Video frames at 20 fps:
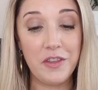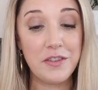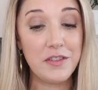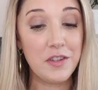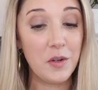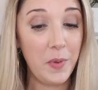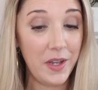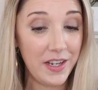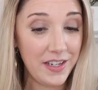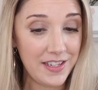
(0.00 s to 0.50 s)
the
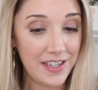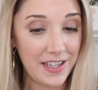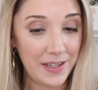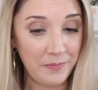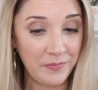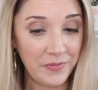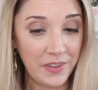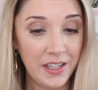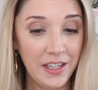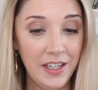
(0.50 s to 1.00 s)

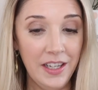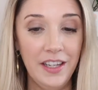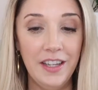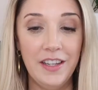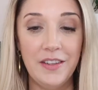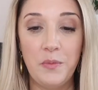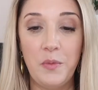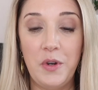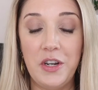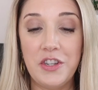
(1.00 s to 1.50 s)
Serpenti,
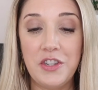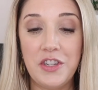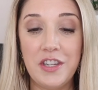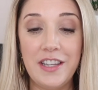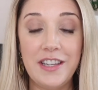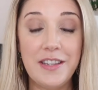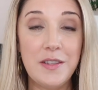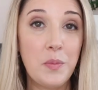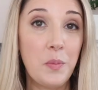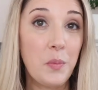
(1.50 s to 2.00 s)
which
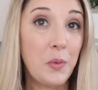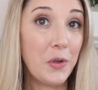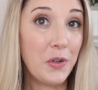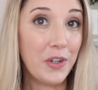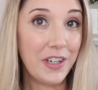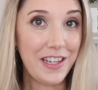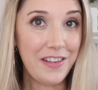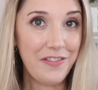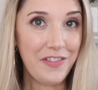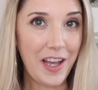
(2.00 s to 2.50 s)
is
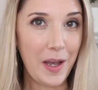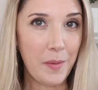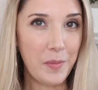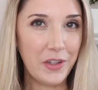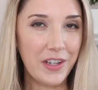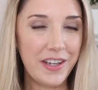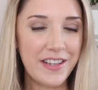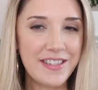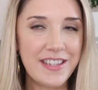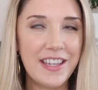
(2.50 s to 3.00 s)
pretty
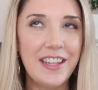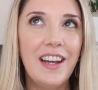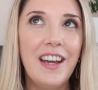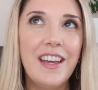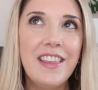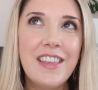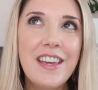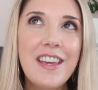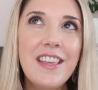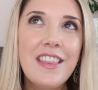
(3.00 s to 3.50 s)
fabulous. And
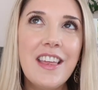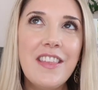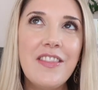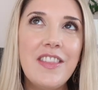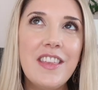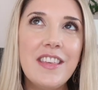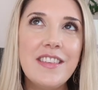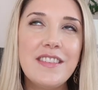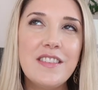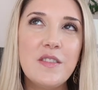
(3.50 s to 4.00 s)
I think that
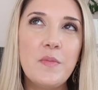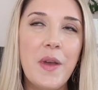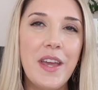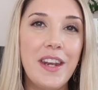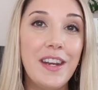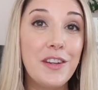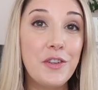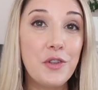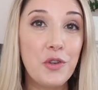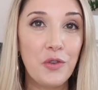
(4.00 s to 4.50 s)
this has
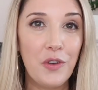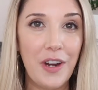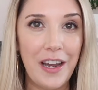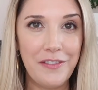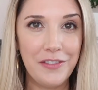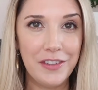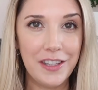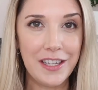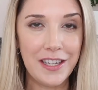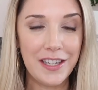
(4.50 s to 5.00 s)
been a
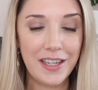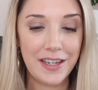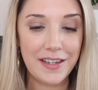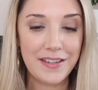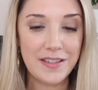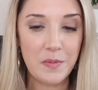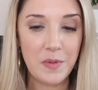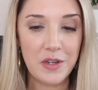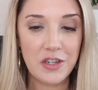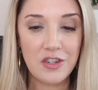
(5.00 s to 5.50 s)
traveling
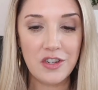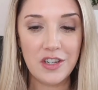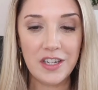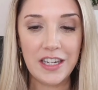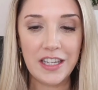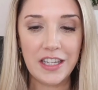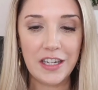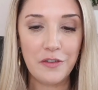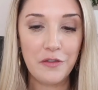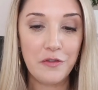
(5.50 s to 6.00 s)
exhibition
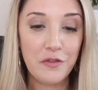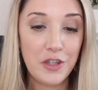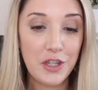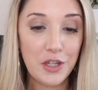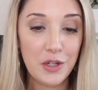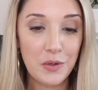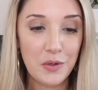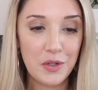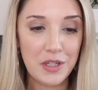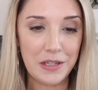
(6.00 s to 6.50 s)
in a
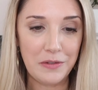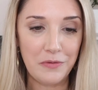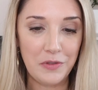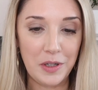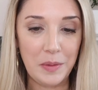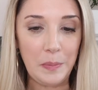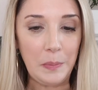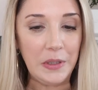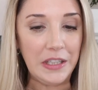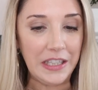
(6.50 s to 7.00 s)
few
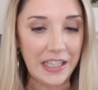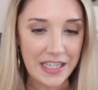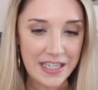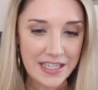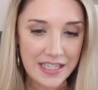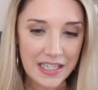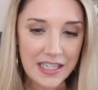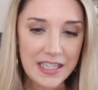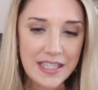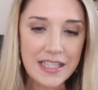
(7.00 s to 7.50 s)
different
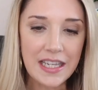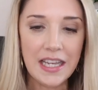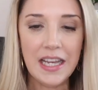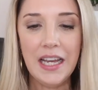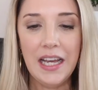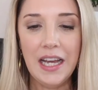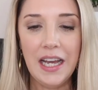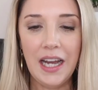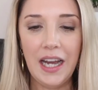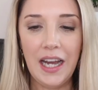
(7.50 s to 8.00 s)
places.
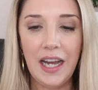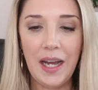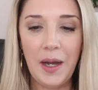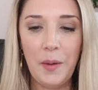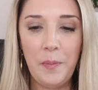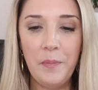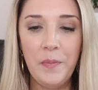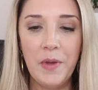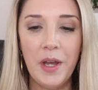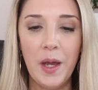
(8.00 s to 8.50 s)

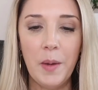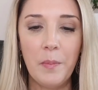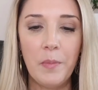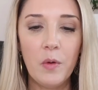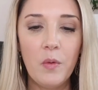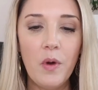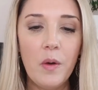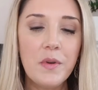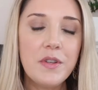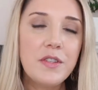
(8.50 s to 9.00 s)
Um,
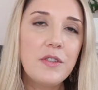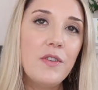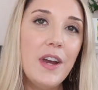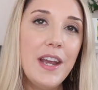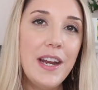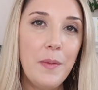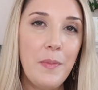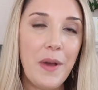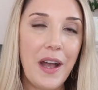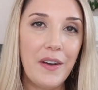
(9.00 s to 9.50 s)
but what was
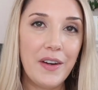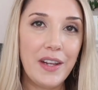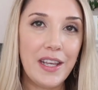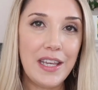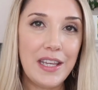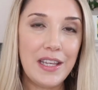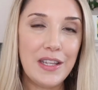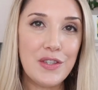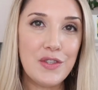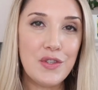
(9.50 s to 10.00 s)
great about
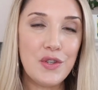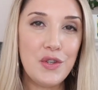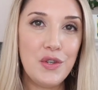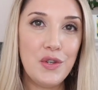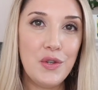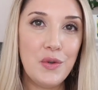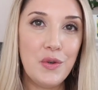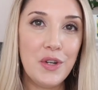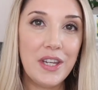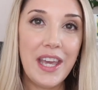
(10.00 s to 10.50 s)
it is
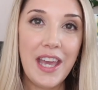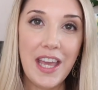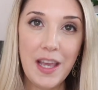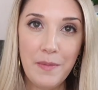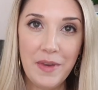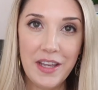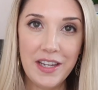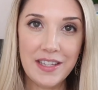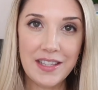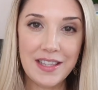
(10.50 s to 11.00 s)
you
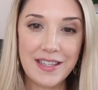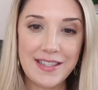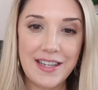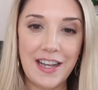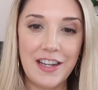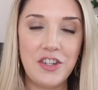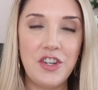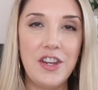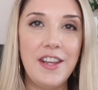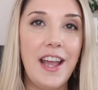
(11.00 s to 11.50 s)
came into the
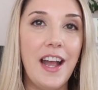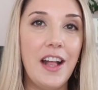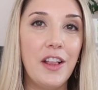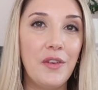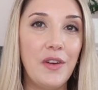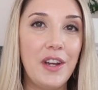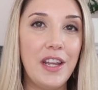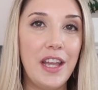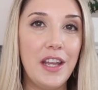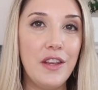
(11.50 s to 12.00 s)
Saatchi
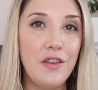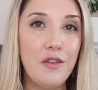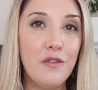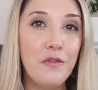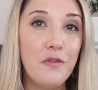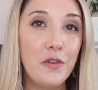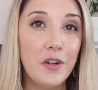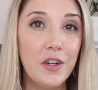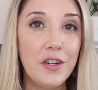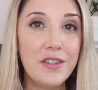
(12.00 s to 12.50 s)
Gallery and you
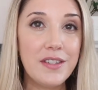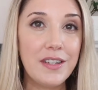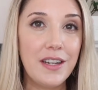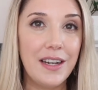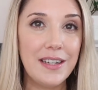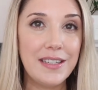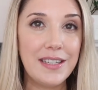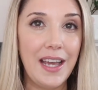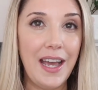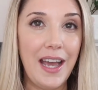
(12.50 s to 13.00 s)
first
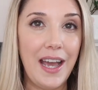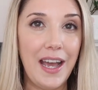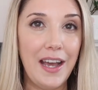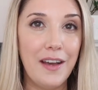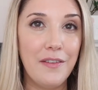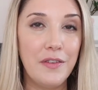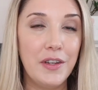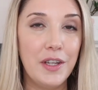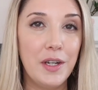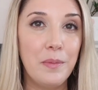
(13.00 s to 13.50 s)
got to
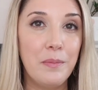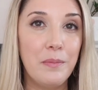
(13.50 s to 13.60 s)
have an